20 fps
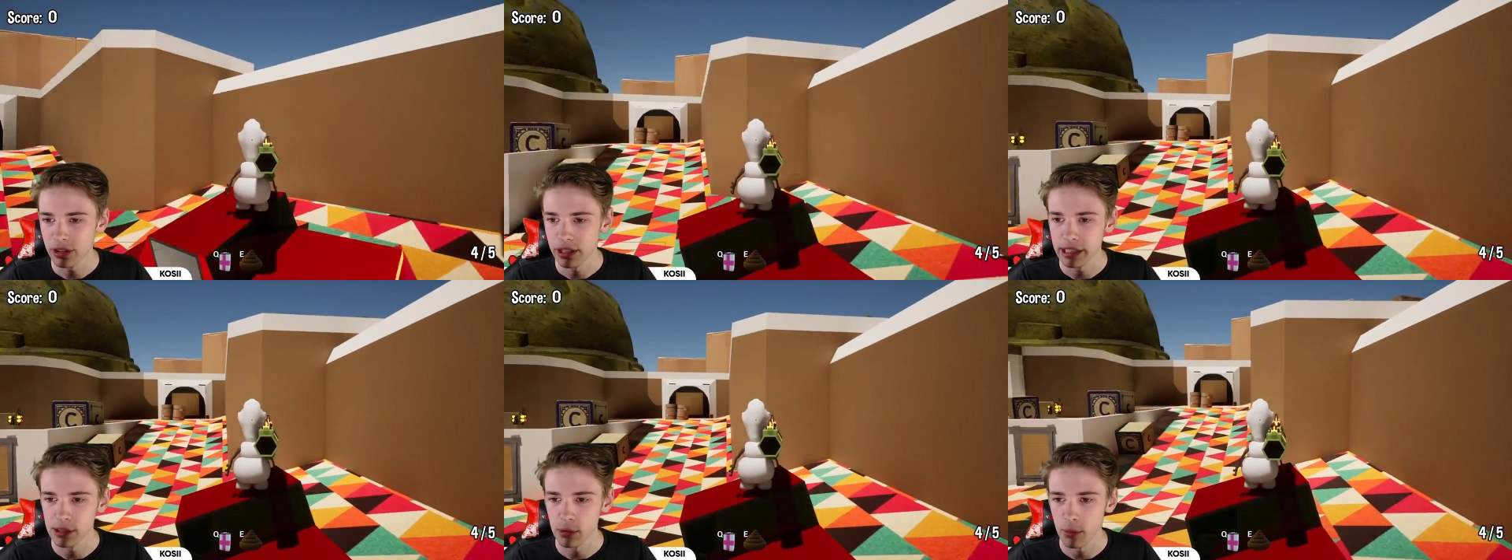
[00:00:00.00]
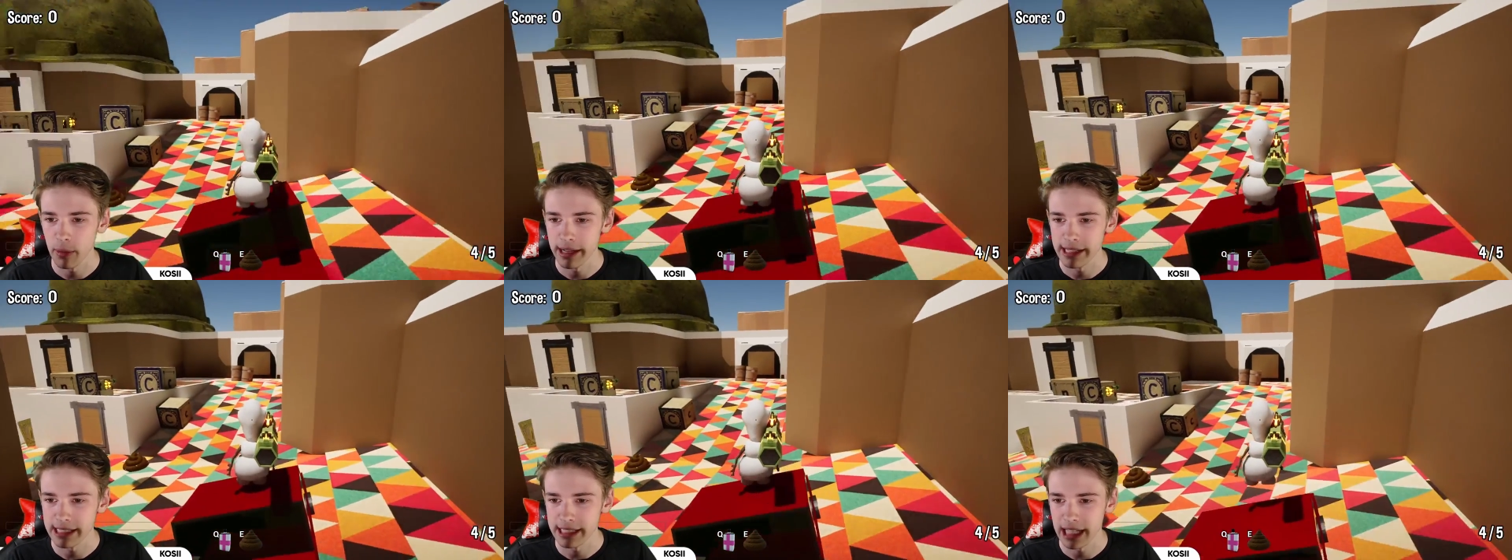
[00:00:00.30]
there's
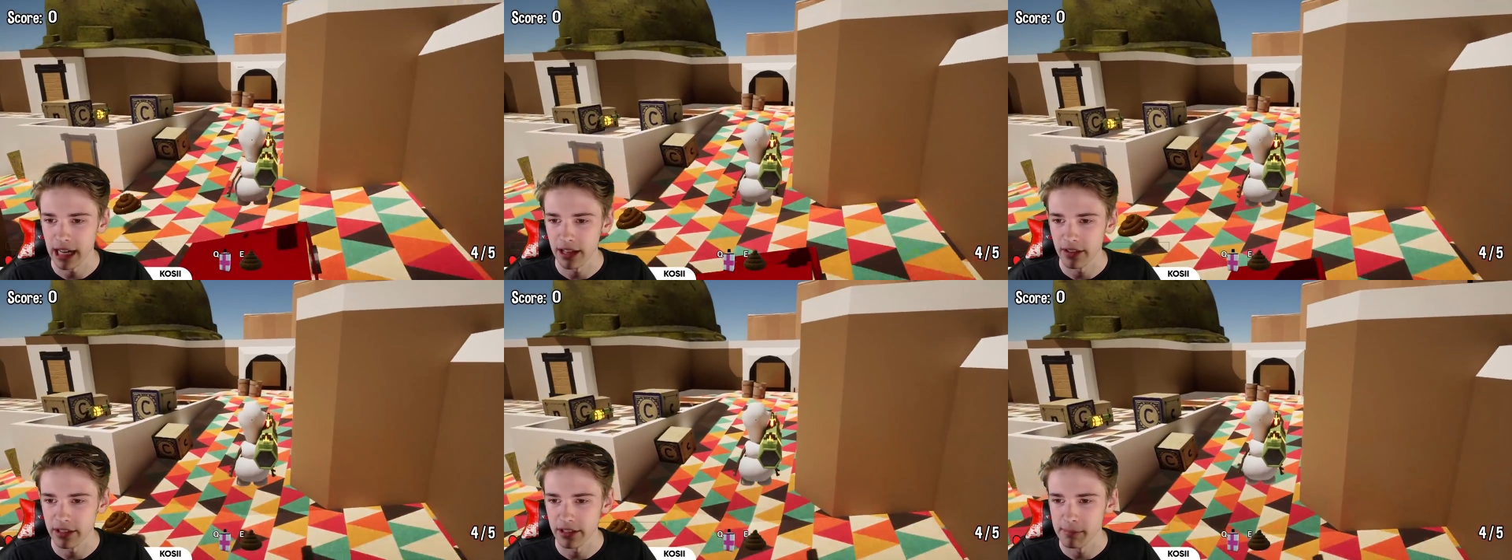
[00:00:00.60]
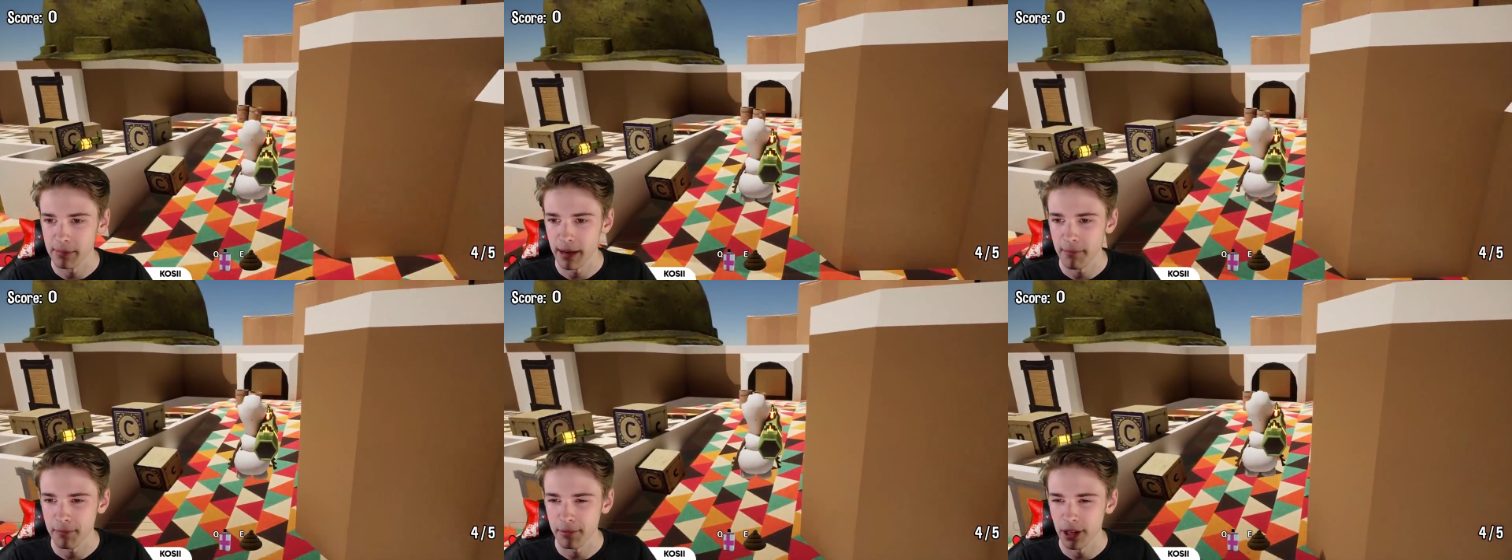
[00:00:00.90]
a way to get out of
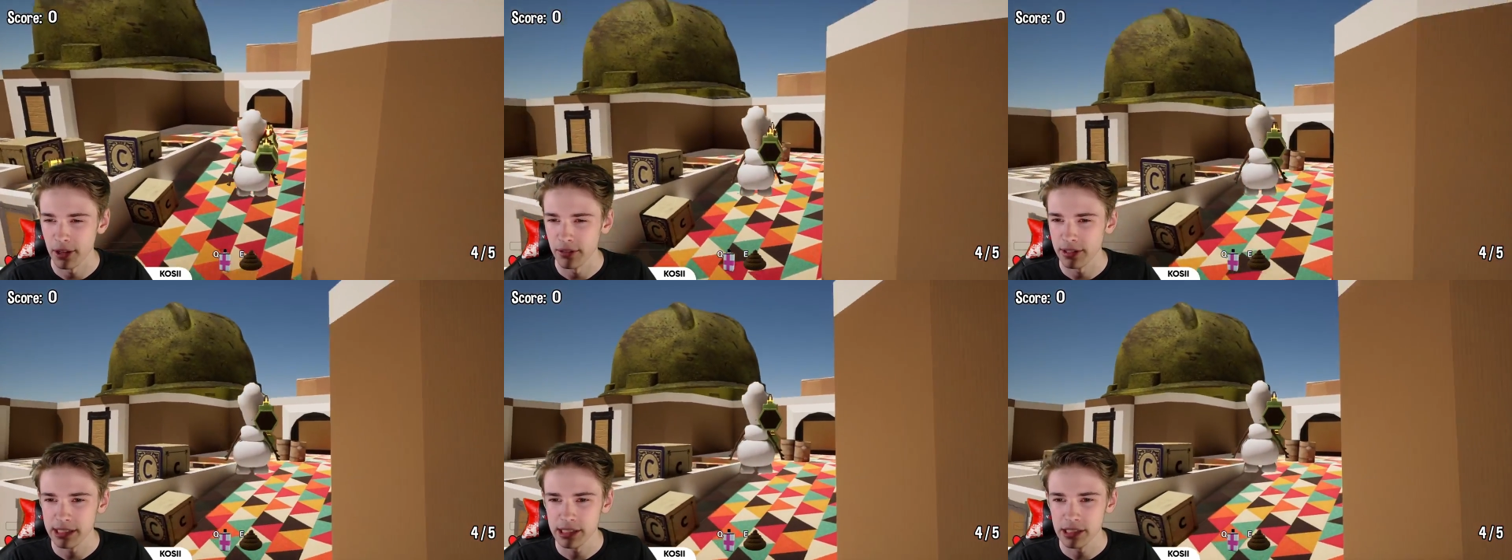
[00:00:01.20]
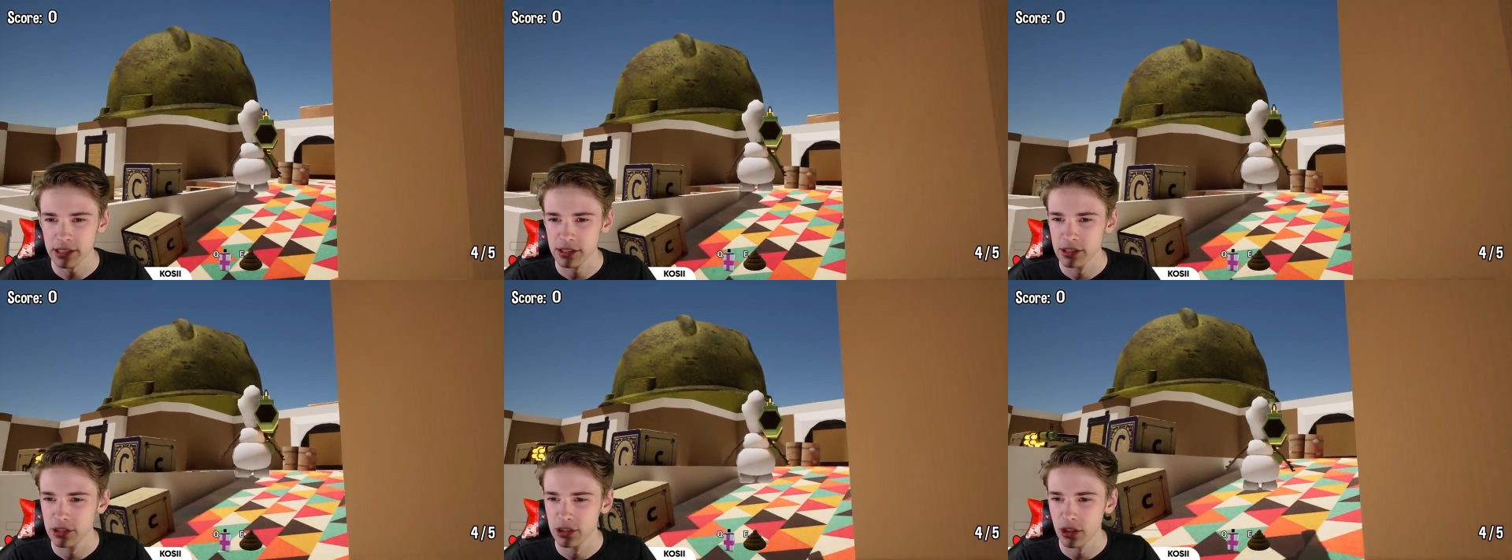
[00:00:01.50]
this map, though. This
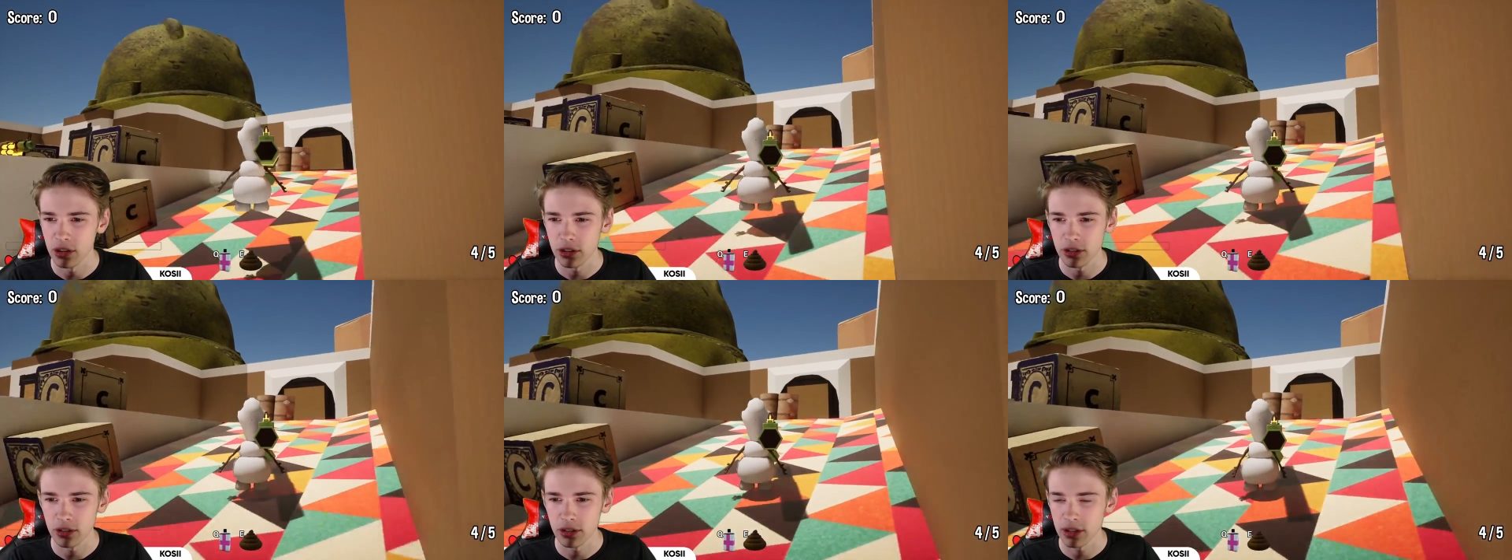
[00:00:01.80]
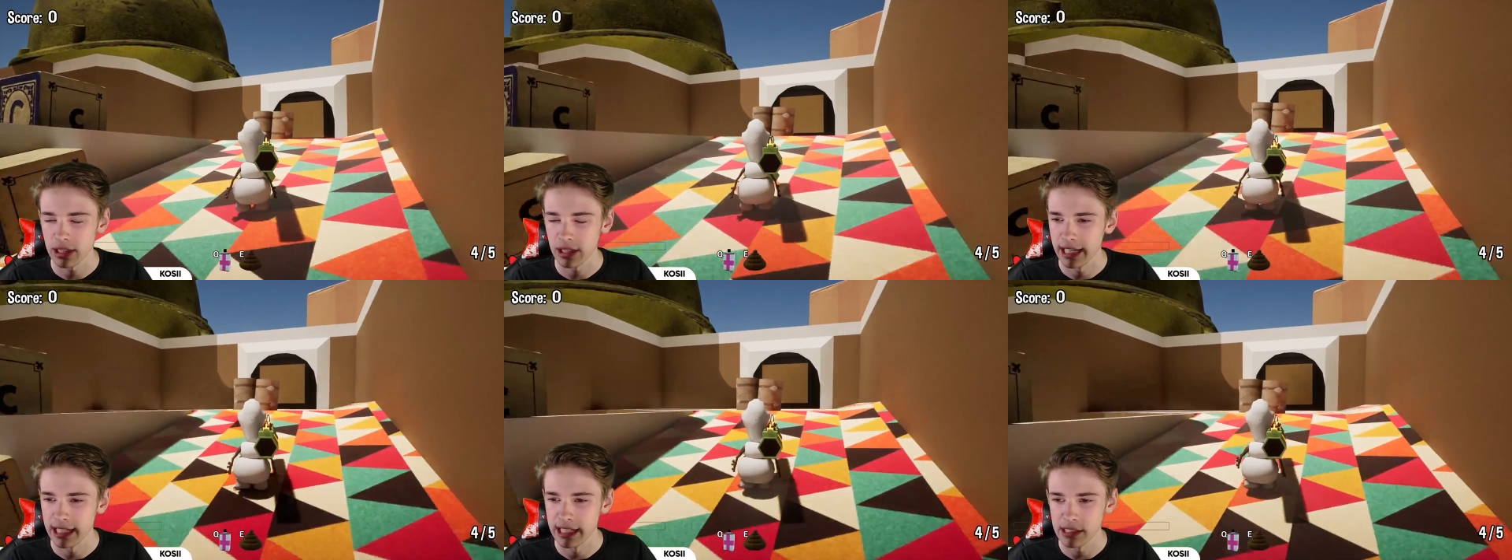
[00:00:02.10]
does not
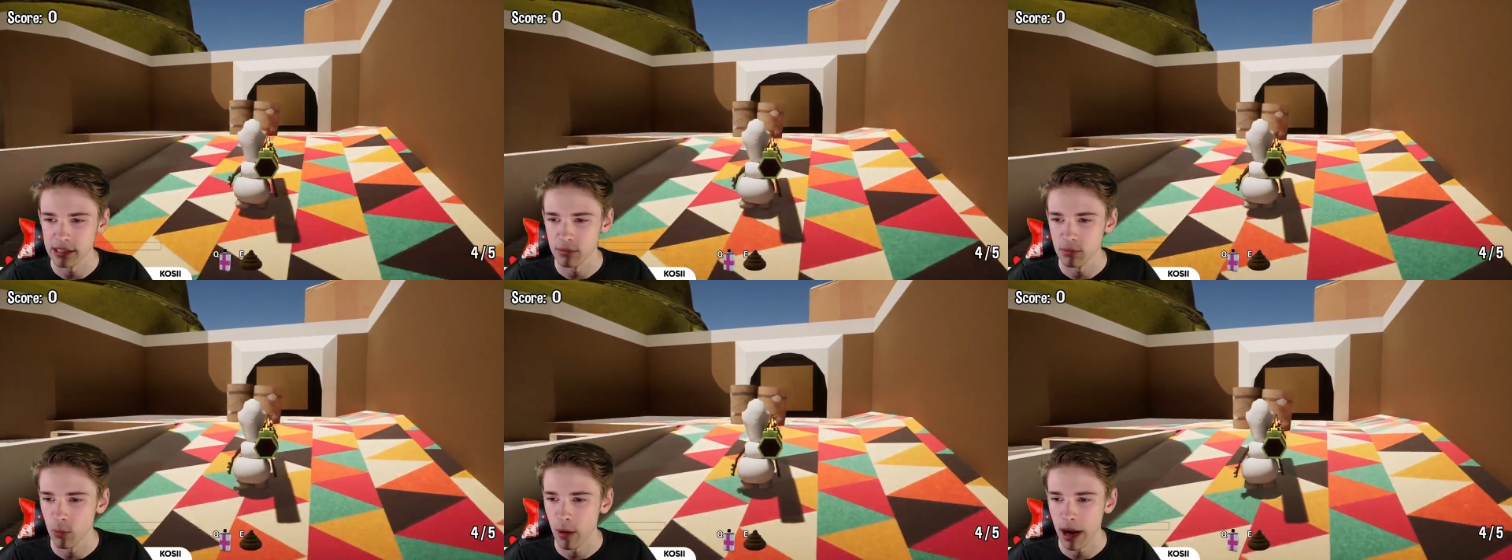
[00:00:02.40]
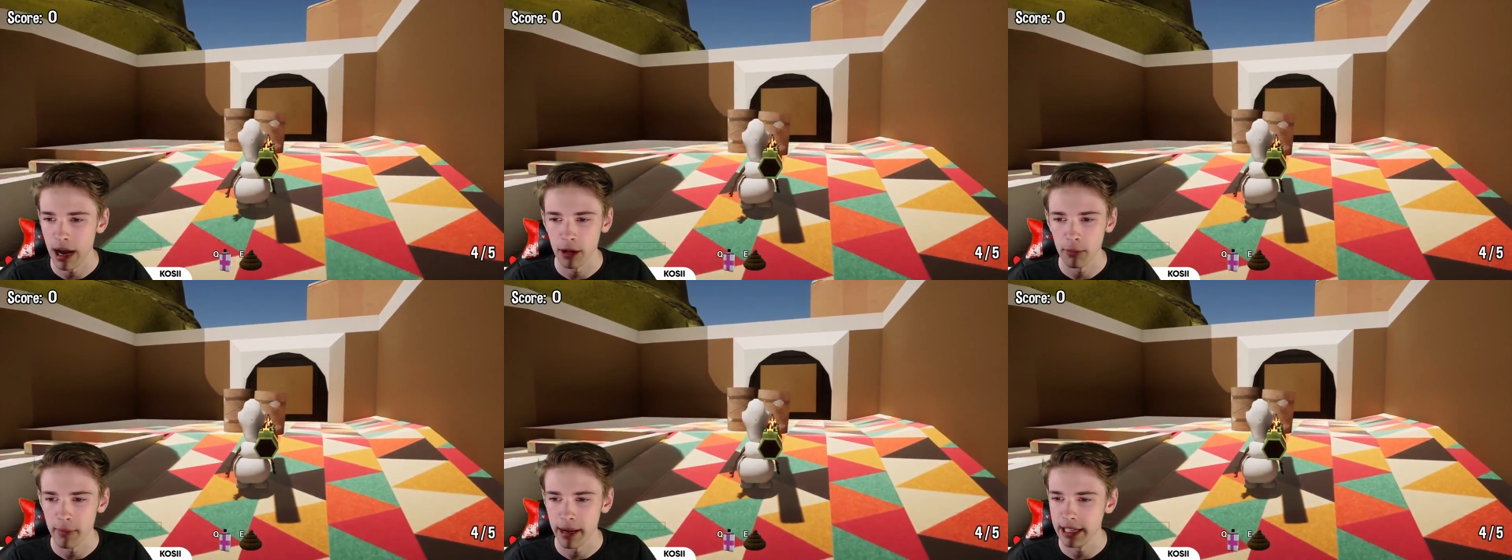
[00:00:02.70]
look like it's
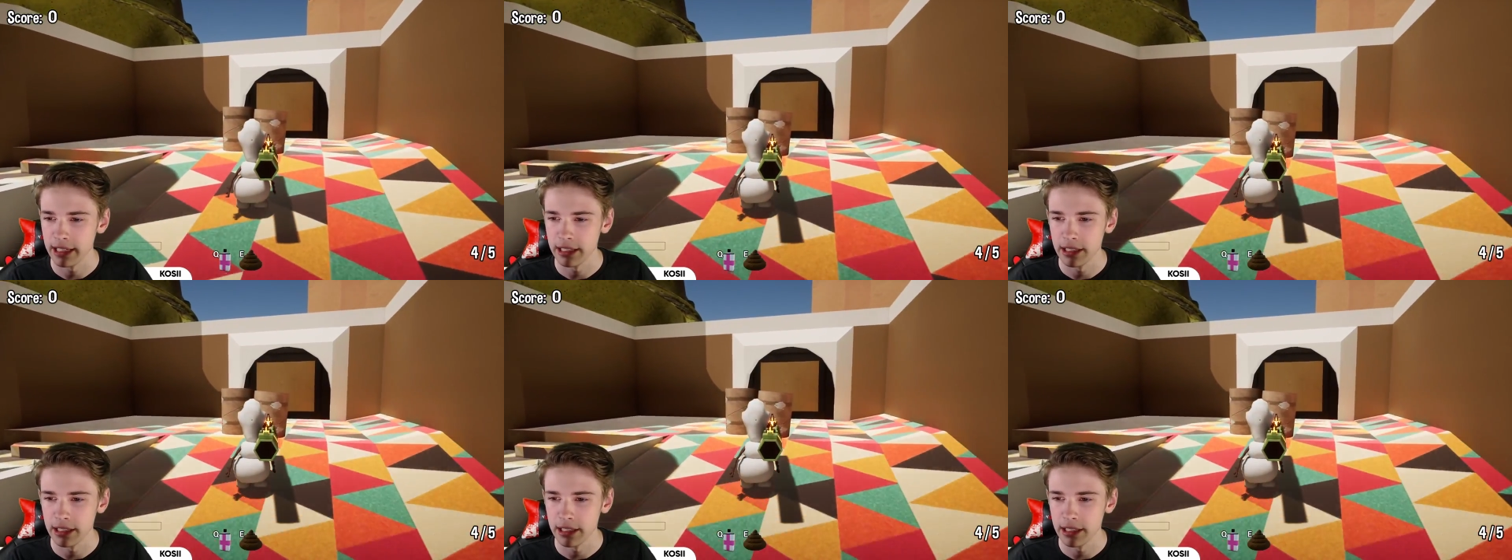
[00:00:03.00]
well made